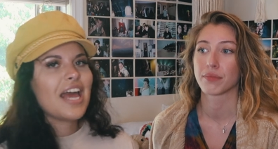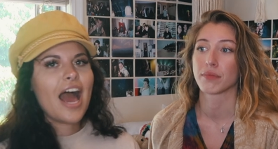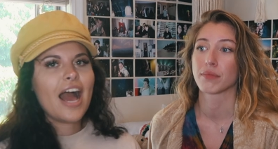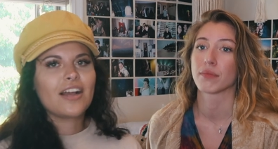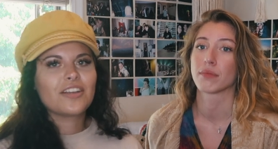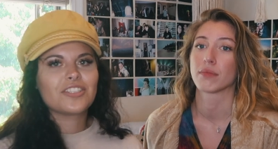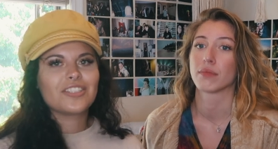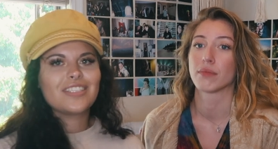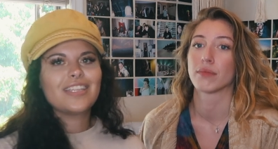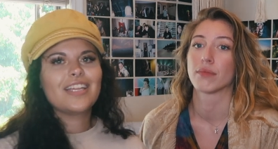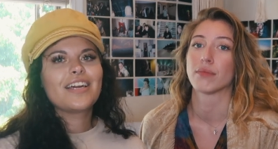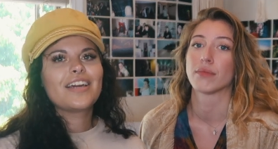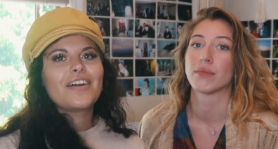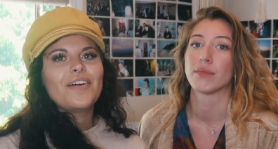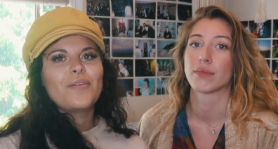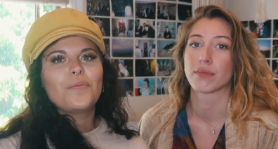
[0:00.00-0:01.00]
Speaker 1: actually
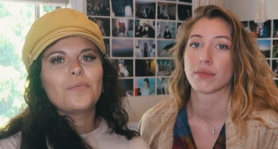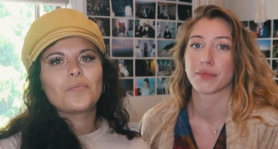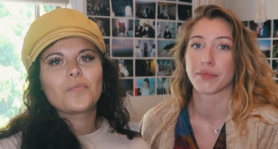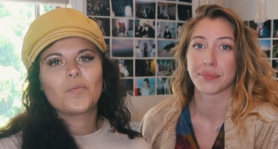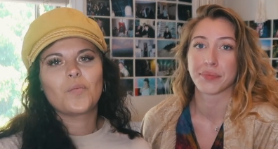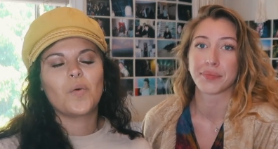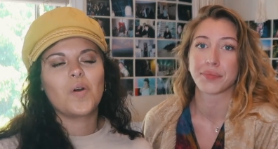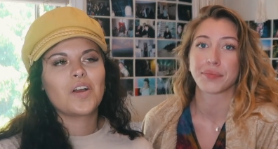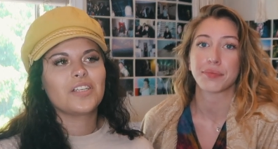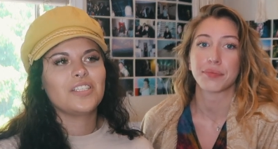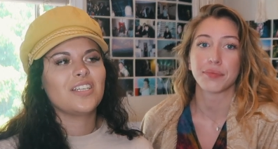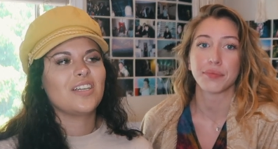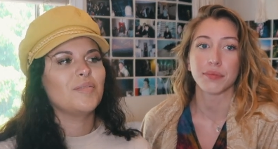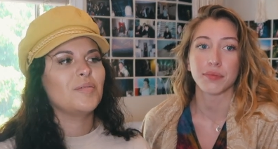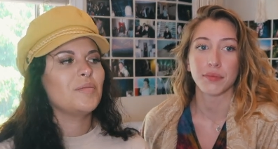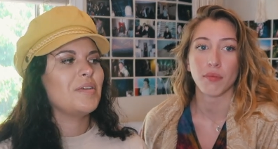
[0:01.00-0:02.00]
like a woke
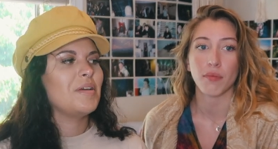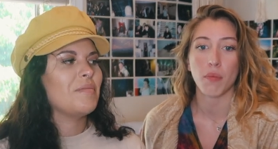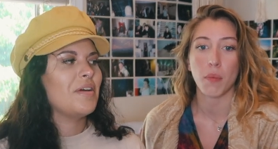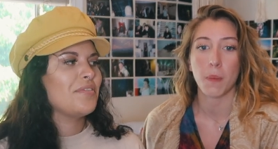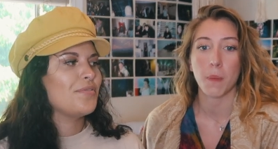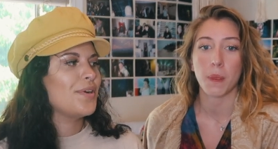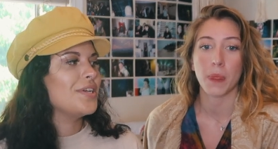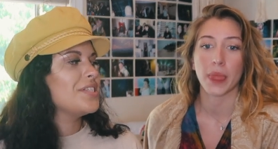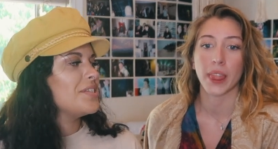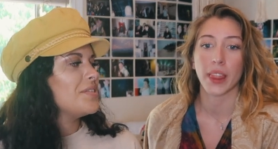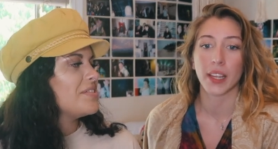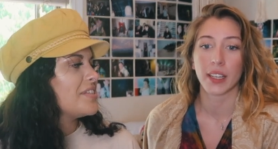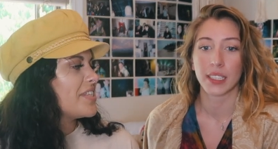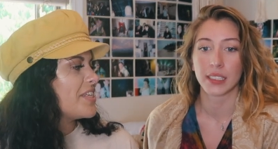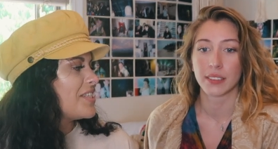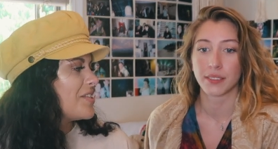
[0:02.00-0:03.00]
term, but me and my friends
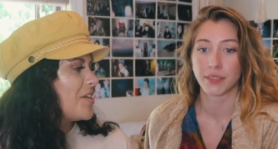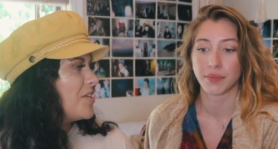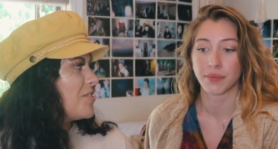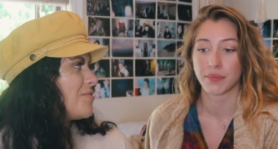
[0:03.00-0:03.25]
use this, so I